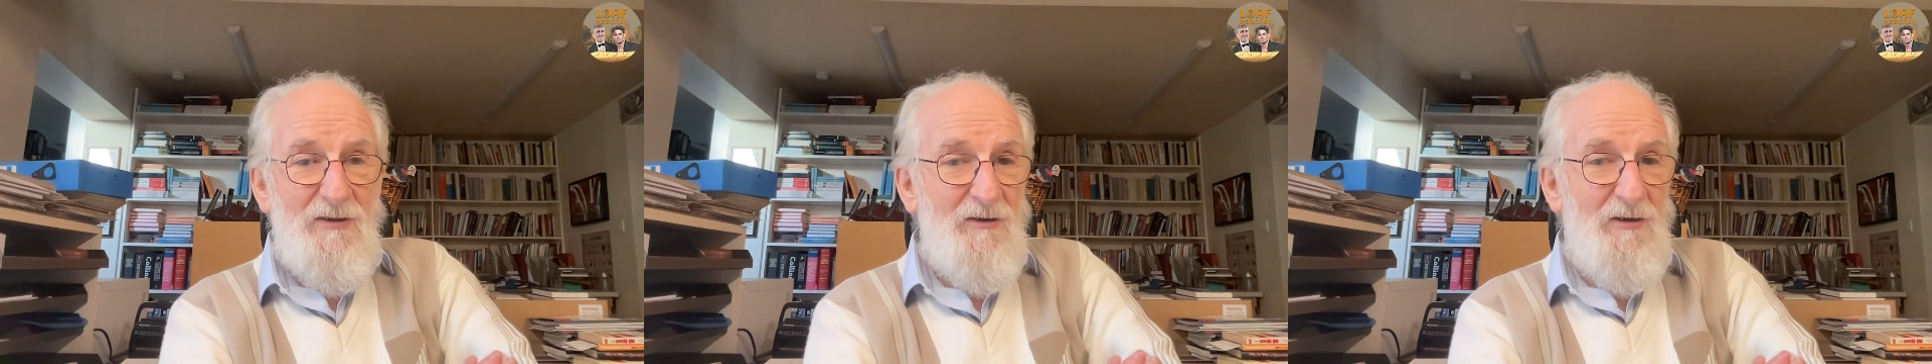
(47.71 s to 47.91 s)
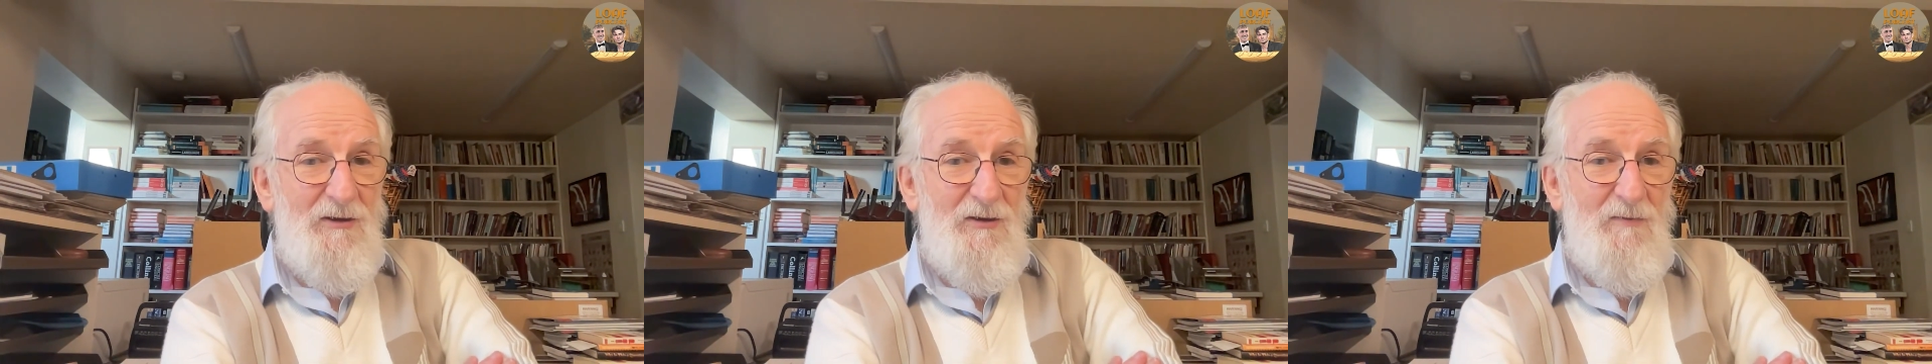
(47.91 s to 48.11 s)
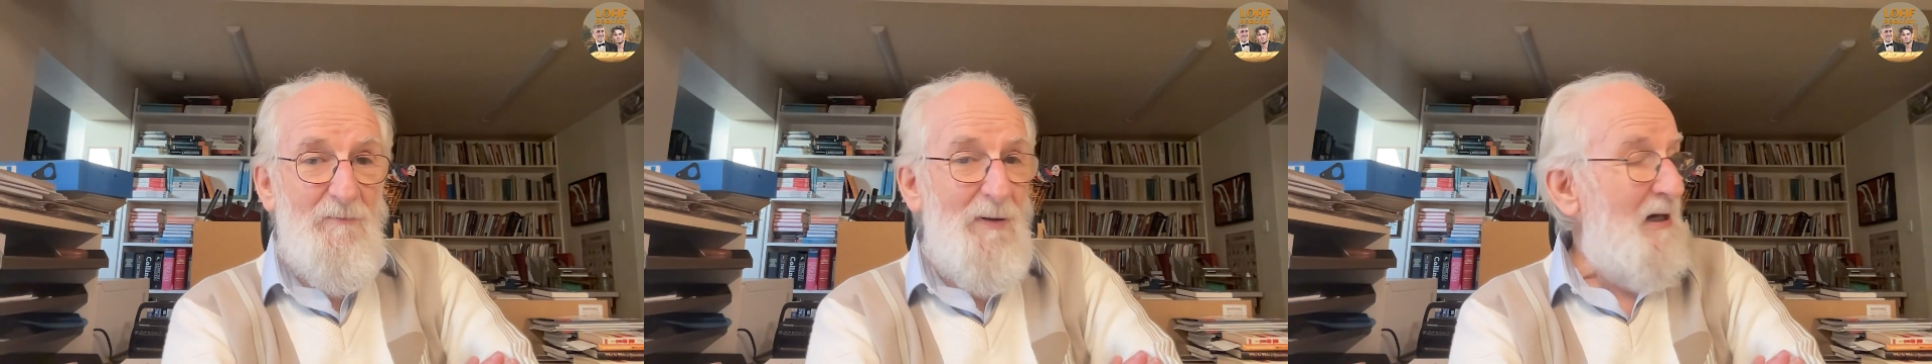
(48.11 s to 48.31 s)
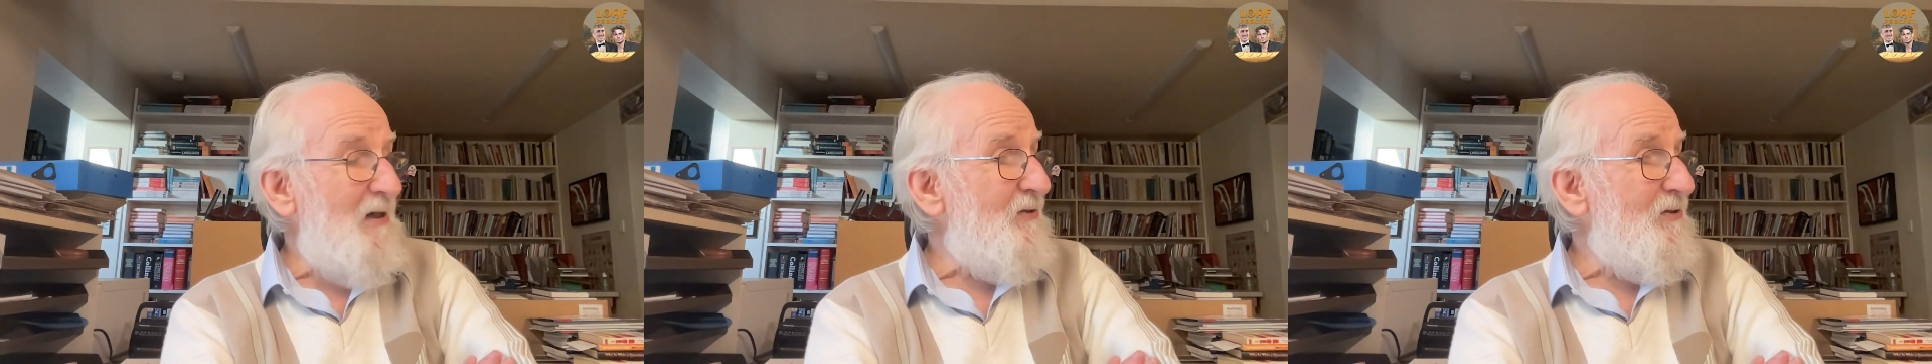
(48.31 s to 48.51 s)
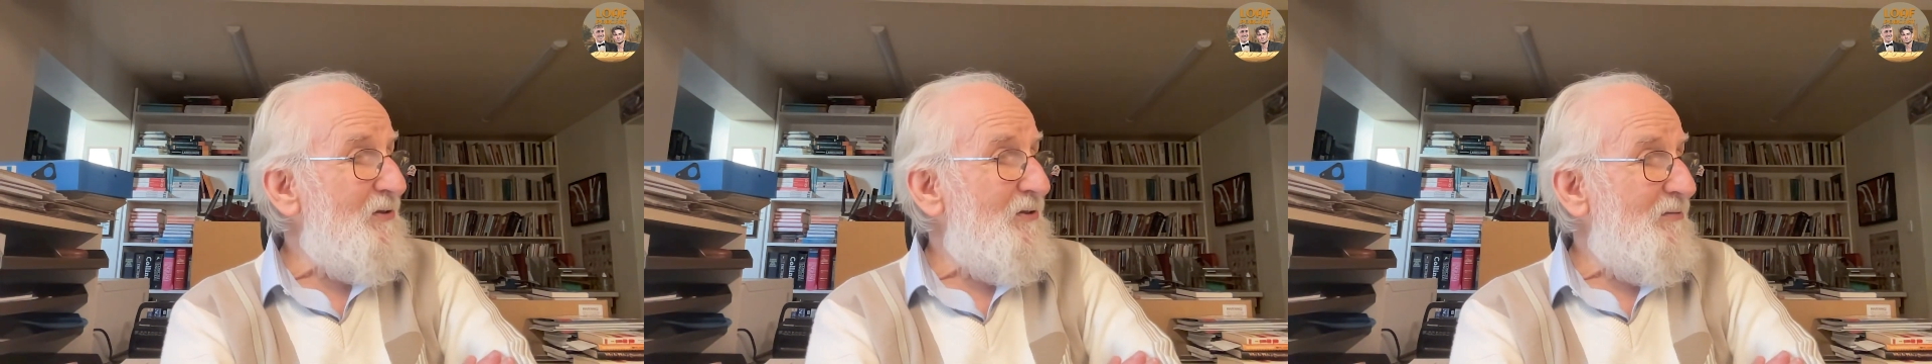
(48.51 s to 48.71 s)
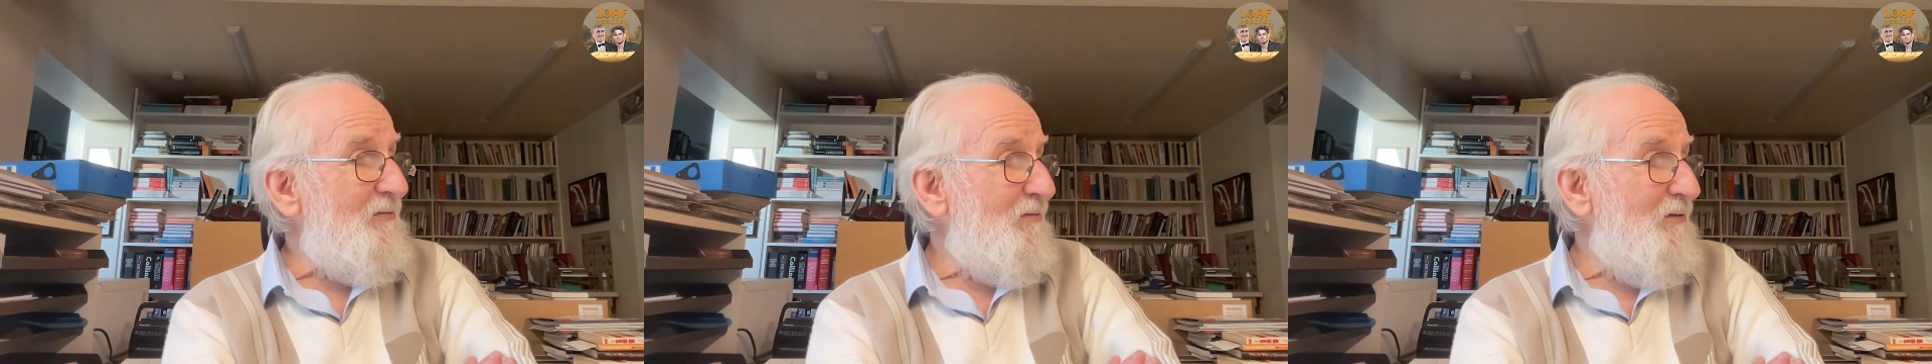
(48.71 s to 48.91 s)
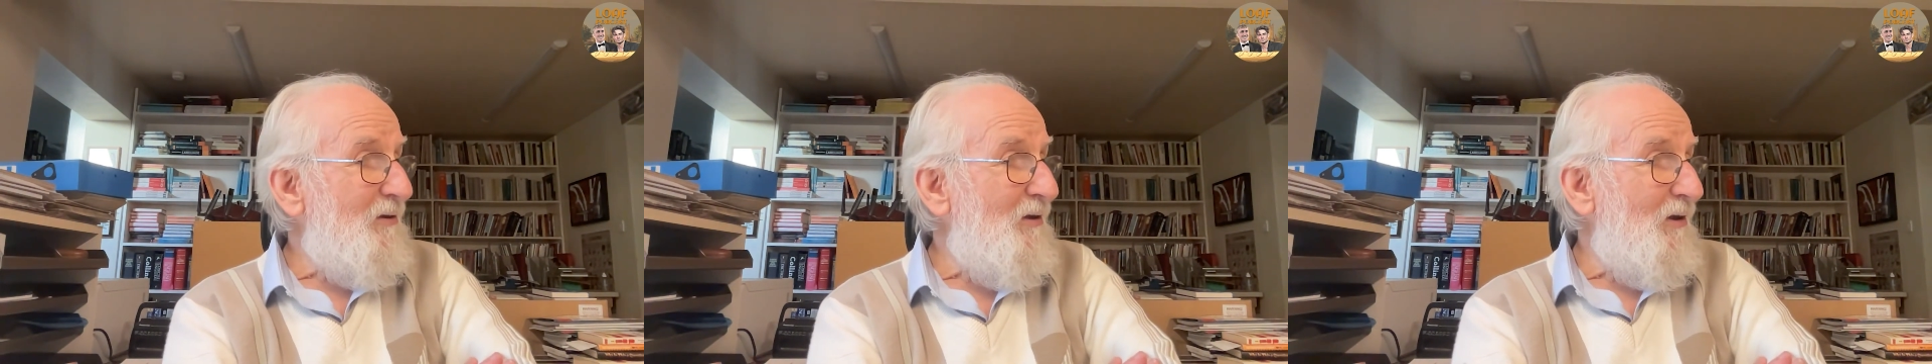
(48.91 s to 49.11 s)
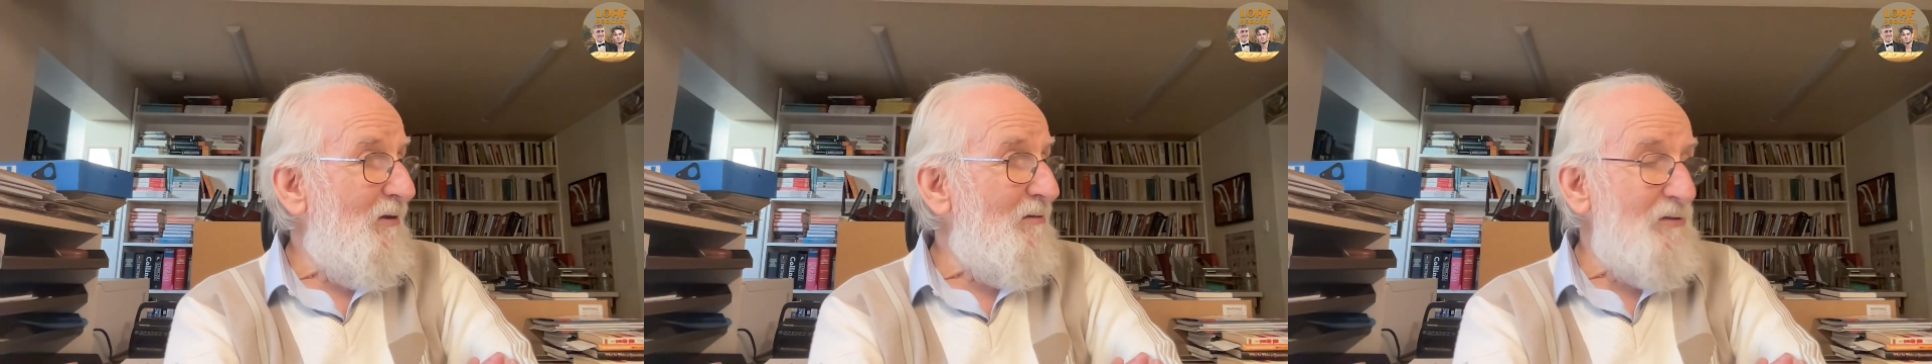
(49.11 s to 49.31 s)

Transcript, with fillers: in the past you know,